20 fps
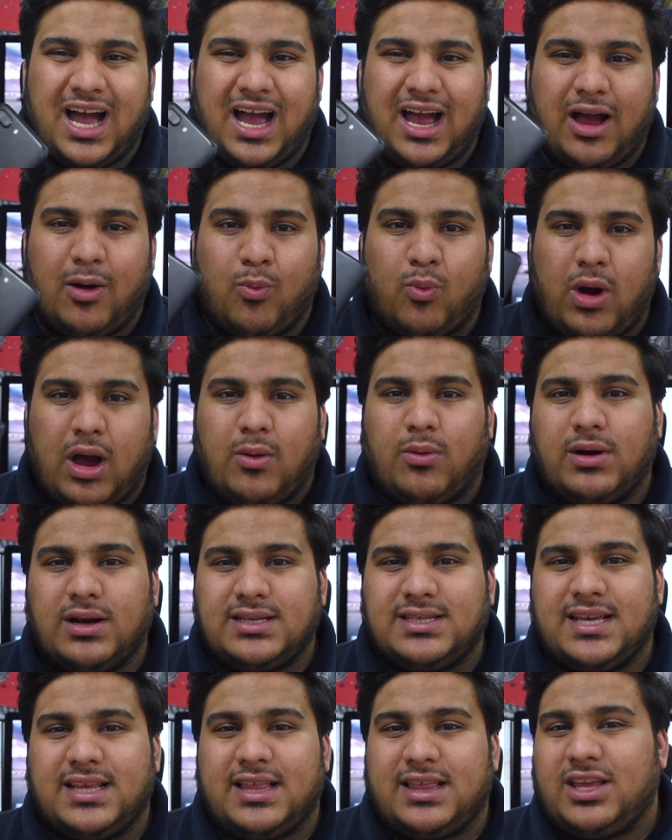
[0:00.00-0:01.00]
I want
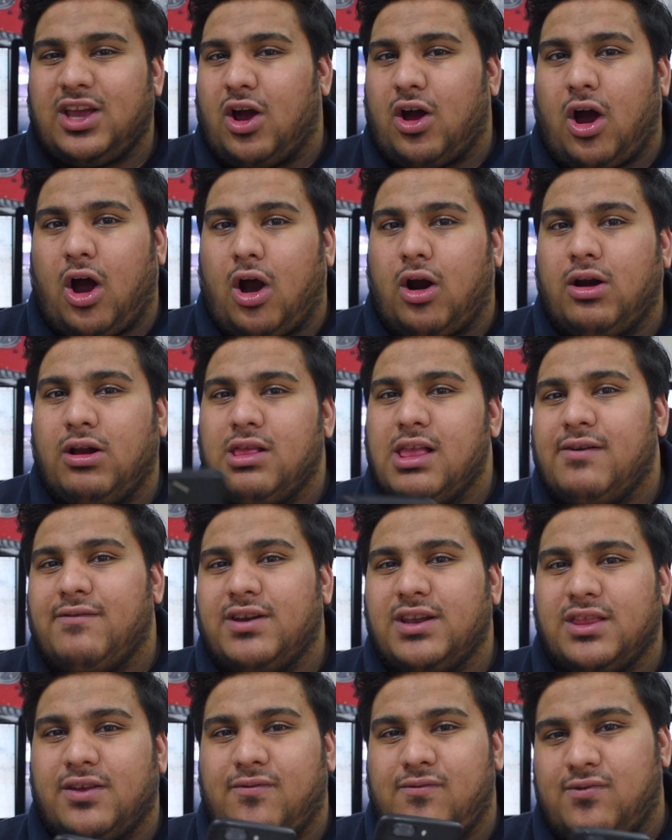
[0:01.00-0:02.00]
to say that the
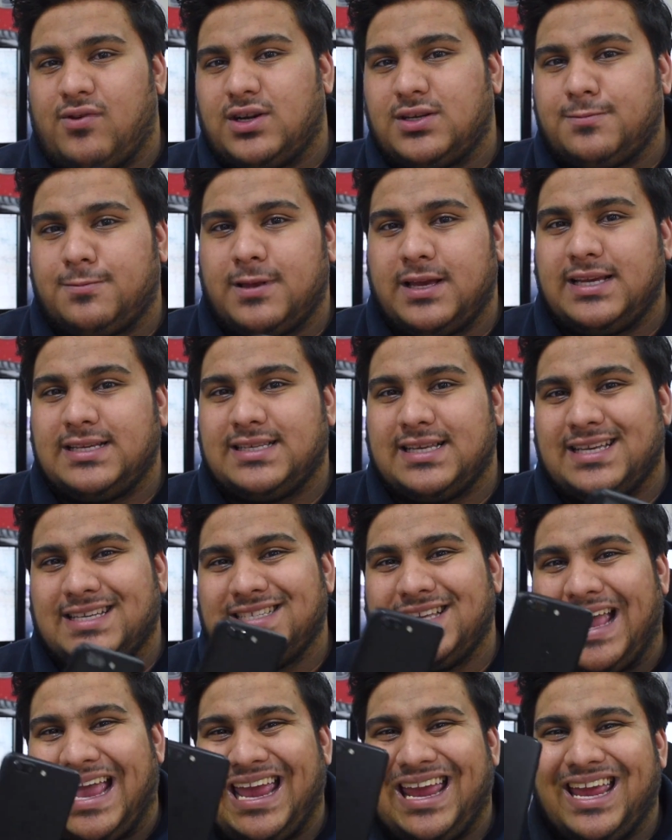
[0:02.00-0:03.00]
R11 in the first place
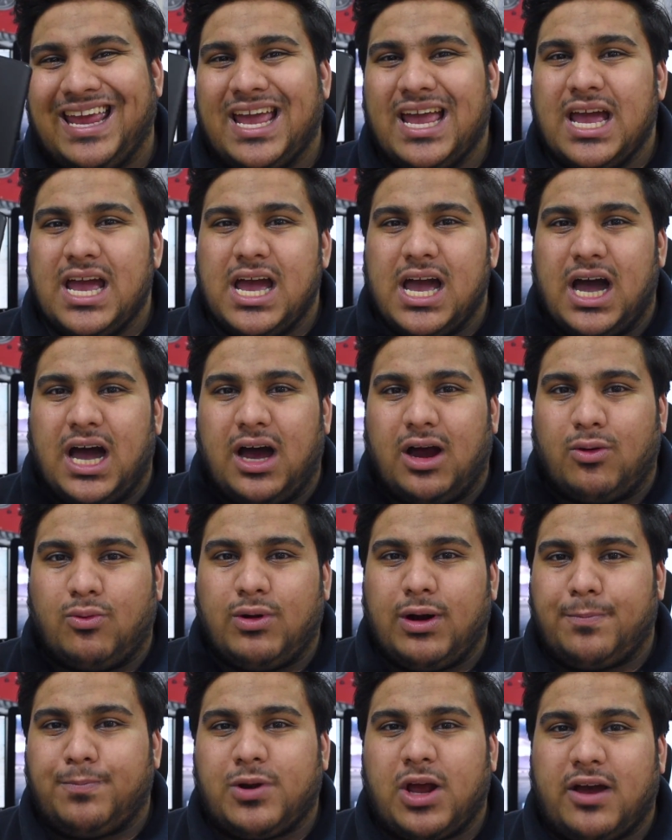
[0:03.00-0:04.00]
is a
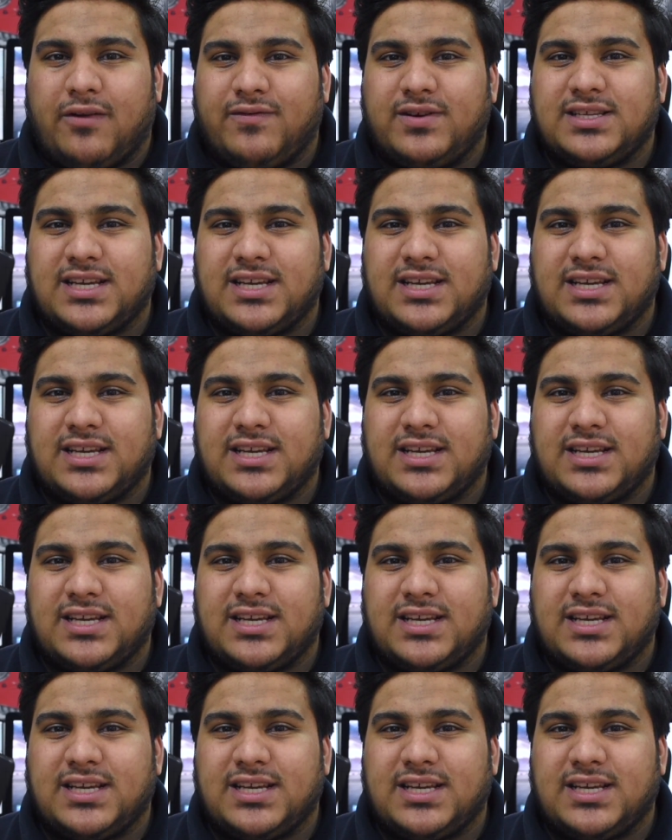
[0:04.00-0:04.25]
ripped off